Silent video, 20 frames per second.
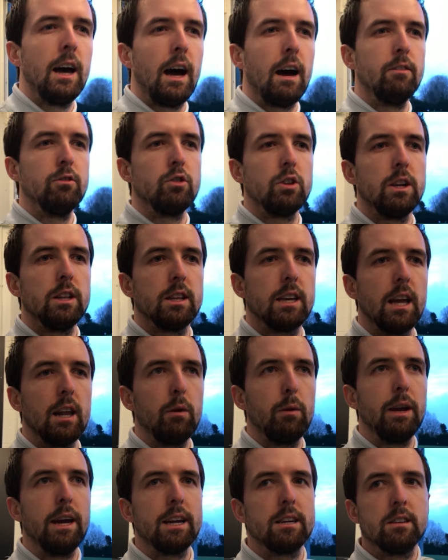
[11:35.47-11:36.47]
Haven't tried the
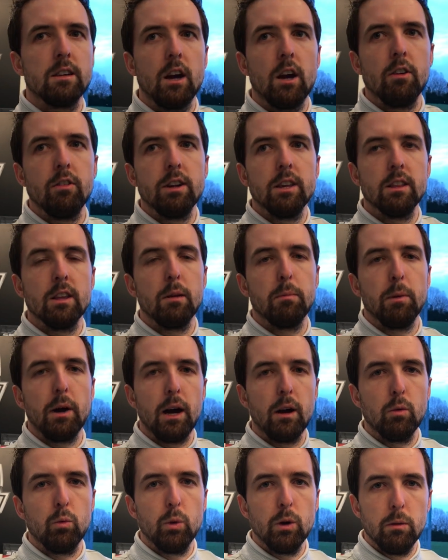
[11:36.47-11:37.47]
Callaway XR either, but
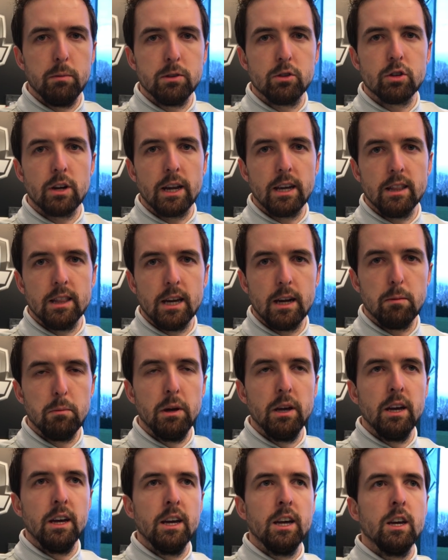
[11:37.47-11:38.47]
I will be trying them
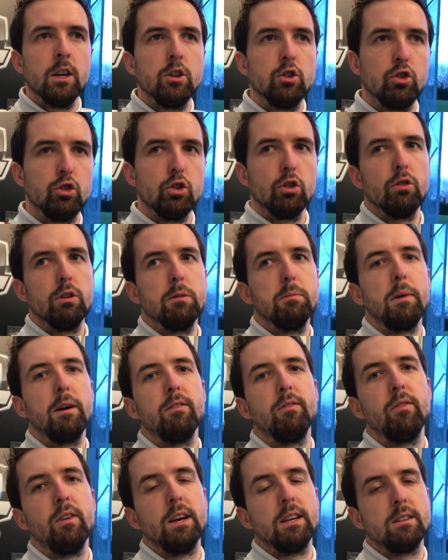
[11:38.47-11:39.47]
during my
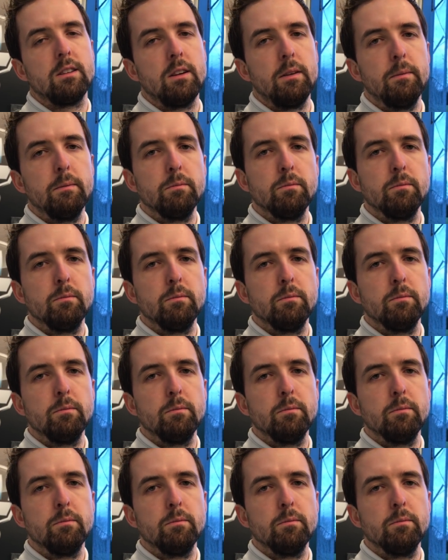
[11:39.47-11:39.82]
fit.